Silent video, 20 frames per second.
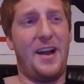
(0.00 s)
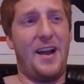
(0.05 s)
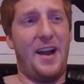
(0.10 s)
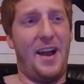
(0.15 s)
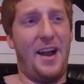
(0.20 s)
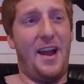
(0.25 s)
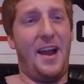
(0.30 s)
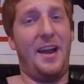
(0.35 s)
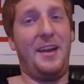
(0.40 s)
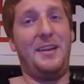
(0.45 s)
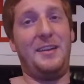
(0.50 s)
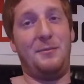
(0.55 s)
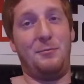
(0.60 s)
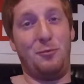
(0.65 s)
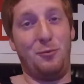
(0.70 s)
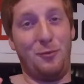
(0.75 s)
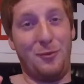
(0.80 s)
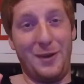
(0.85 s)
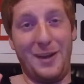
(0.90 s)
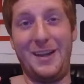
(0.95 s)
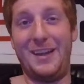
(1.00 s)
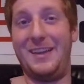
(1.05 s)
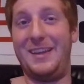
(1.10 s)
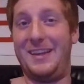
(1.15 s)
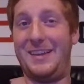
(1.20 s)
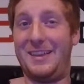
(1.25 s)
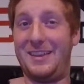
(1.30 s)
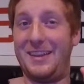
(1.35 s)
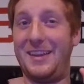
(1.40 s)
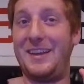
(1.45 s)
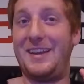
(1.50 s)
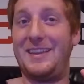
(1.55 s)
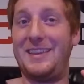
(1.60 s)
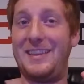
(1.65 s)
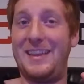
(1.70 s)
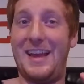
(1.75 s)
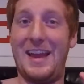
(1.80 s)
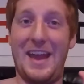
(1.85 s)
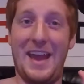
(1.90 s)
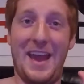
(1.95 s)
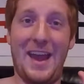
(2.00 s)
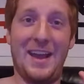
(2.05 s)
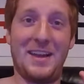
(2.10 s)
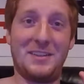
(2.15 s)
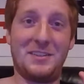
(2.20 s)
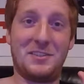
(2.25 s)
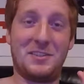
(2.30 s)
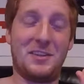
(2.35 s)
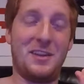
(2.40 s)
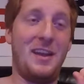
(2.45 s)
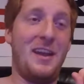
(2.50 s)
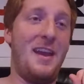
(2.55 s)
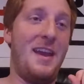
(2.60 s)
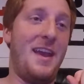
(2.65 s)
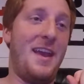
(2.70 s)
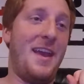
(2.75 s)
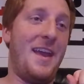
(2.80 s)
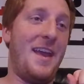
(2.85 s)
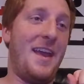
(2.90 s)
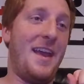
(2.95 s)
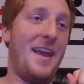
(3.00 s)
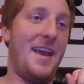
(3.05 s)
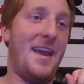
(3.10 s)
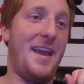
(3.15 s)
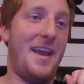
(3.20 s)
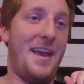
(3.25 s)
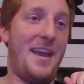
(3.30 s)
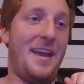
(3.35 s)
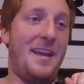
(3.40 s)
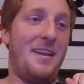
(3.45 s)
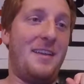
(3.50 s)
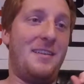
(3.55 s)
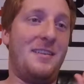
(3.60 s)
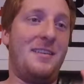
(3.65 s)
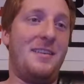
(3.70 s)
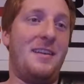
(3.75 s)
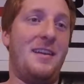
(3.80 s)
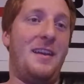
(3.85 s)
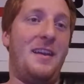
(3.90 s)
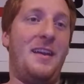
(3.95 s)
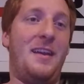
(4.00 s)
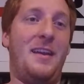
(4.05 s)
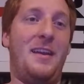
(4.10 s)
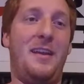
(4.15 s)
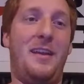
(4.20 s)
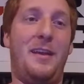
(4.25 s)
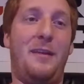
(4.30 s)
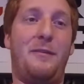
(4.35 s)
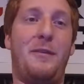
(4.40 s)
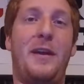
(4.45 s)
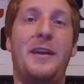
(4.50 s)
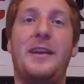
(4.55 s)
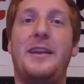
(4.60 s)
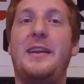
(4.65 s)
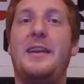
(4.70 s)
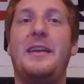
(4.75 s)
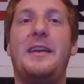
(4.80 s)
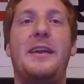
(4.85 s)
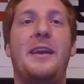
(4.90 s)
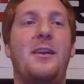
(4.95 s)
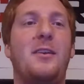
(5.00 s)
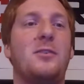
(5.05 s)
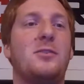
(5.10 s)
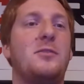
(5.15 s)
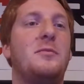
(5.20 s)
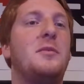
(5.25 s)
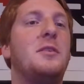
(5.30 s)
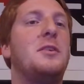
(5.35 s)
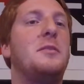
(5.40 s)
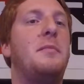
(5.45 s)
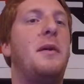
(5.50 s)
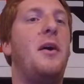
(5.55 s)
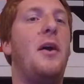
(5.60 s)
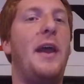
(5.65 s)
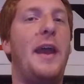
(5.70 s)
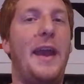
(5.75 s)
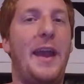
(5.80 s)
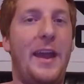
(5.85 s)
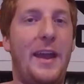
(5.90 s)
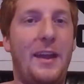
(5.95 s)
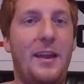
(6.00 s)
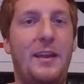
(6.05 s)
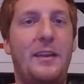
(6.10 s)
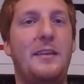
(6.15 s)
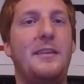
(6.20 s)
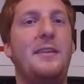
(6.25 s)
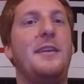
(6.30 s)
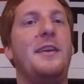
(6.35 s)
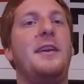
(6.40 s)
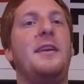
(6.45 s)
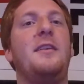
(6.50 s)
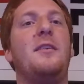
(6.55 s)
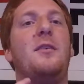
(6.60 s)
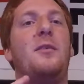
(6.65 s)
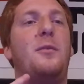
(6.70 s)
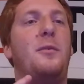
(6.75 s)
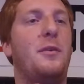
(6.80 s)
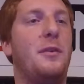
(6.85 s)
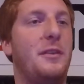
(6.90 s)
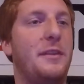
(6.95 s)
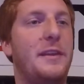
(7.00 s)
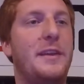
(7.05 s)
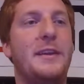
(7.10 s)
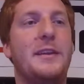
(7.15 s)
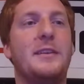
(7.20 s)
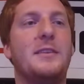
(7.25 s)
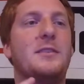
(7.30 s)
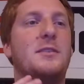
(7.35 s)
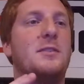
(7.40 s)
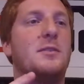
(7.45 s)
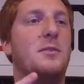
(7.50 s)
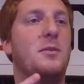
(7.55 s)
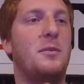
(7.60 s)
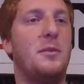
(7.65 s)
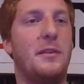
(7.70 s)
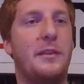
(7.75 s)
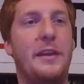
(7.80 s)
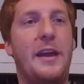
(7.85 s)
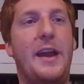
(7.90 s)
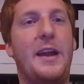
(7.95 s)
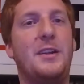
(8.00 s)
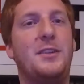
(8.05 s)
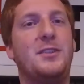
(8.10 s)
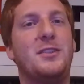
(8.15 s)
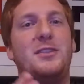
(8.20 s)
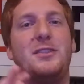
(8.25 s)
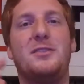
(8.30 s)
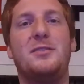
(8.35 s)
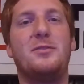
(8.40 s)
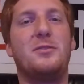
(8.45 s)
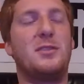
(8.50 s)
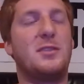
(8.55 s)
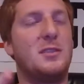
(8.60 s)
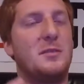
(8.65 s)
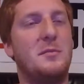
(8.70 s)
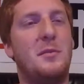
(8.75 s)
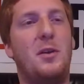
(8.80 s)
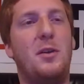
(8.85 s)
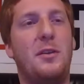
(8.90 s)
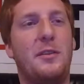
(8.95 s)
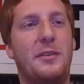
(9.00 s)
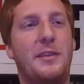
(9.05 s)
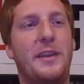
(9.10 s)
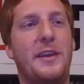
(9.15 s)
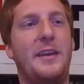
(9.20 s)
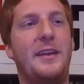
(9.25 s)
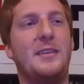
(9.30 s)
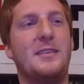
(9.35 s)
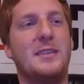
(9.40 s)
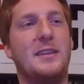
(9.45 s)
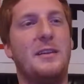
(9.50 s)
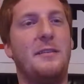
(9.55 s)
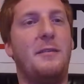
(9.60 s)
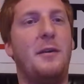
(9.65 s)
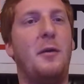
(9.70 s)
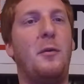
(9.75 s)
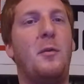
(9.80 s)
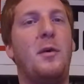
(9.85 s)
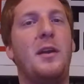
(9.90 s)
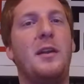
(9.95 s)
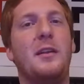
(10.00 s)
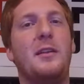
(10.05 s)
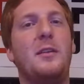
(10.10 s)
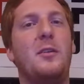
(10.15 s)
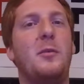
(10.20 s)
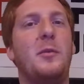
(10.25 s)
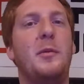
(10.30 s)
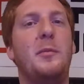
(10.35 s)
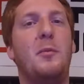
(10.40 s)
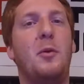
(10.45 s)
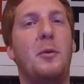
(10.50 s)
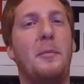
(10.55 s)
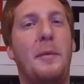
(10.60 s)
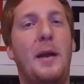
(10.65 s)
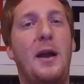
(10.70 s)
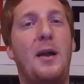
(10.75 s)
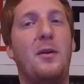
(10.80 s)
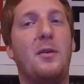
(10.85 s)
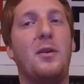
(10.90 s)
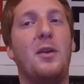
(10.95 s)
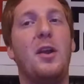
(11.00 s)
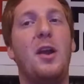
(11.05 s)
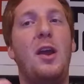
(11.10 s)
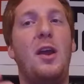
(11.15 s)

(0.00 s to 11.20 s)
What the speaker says: I really like the hatch. And if I didn't care so much about handling or this or that, just those small things, and if I wanted a little bit more power,